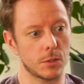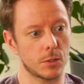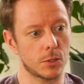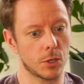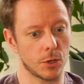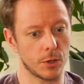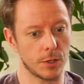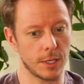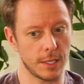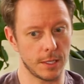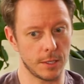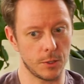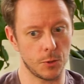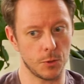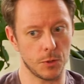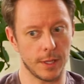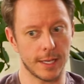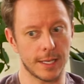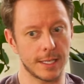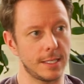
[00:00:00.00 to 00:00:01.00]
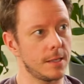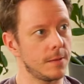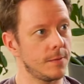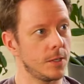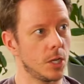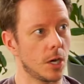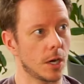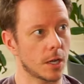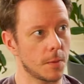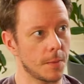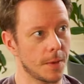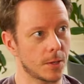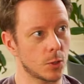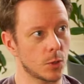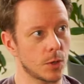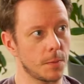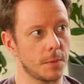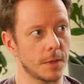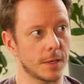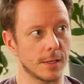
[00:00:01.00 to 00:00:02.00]
turned it into like a TV
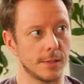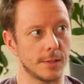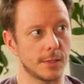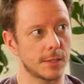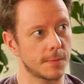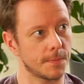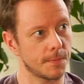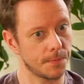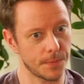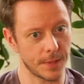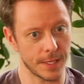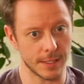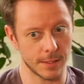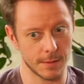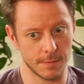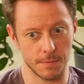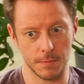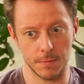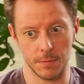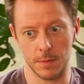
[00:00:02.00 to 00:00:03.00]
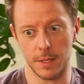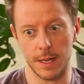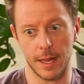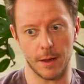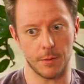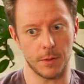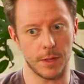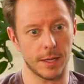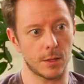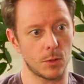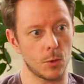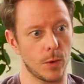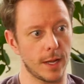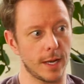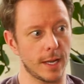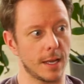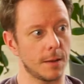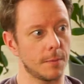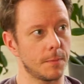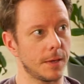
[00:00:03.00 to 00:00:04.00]
documentary because that's now like the way to
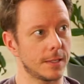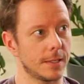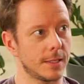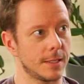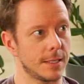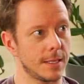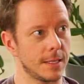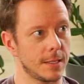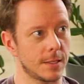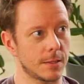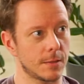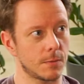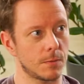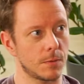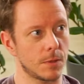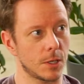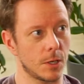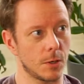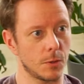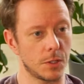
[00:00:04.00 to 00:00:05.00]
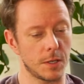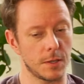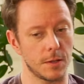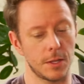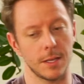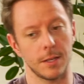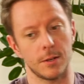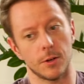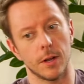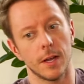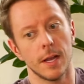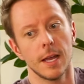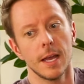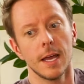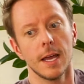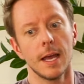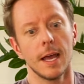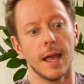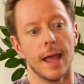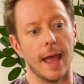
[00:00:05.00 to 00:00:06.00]
get butts and seats to go see theater.
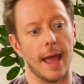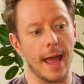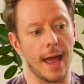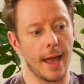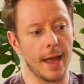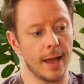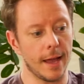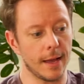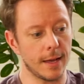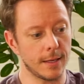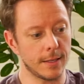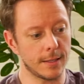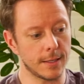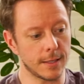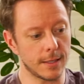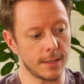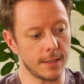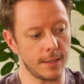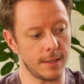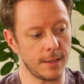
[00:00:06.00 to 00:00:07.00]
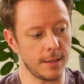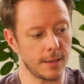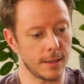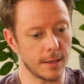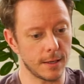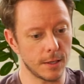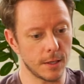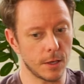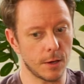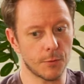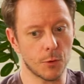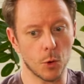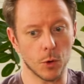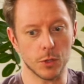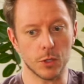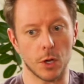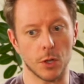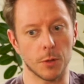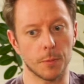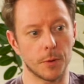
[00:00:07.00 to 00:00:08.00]
And of course,
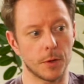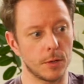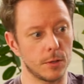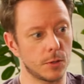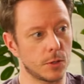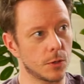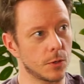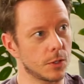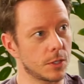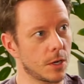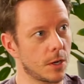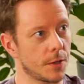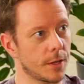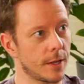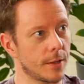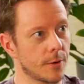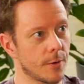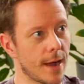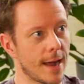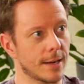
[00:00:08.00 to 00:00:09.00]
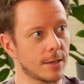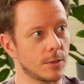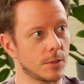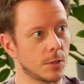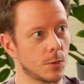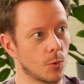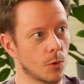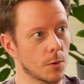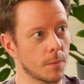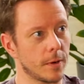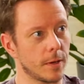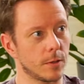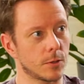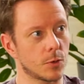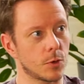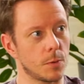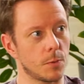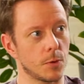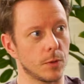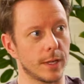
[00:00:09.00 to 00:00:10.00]
all the producers and all the other actors that weren't Meryl
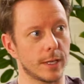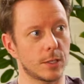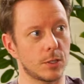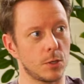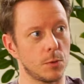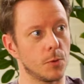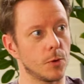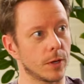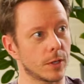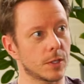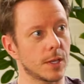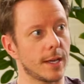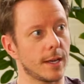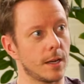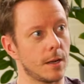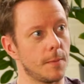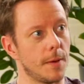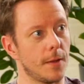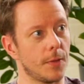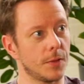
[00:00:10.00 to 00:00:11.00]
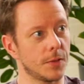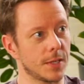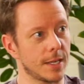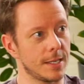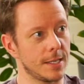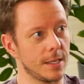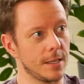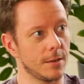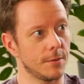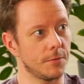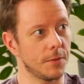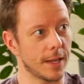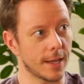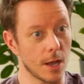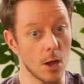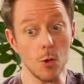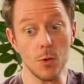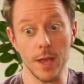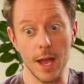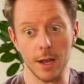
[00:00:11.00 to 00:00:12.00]
Streep were like super excited about this idea of like,
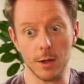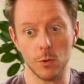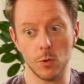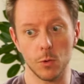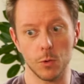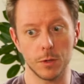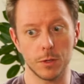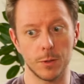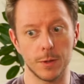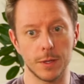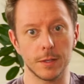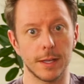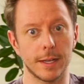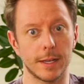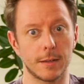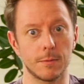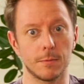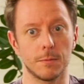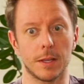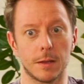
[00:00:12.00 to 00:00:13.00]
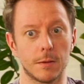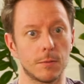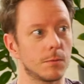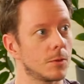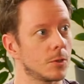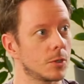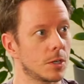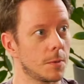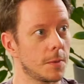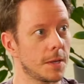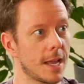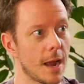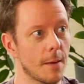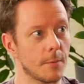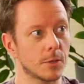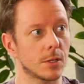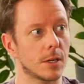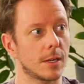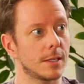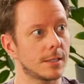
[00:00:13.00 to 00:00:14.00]
oh yeah, cool, we're doing like there's gonna be
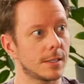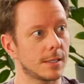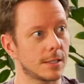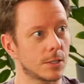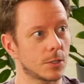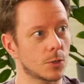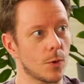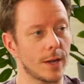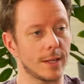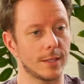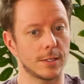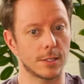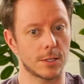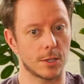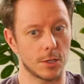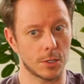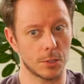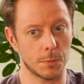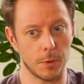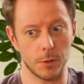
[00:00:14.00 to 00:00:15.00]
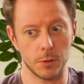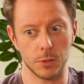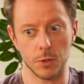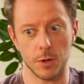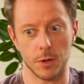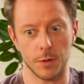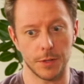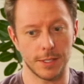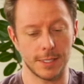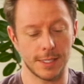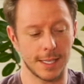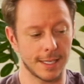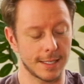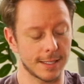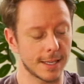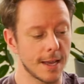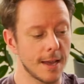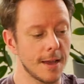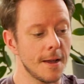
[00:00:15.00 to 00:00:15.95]
cameras on us, this is great, this is good exposure, all these things.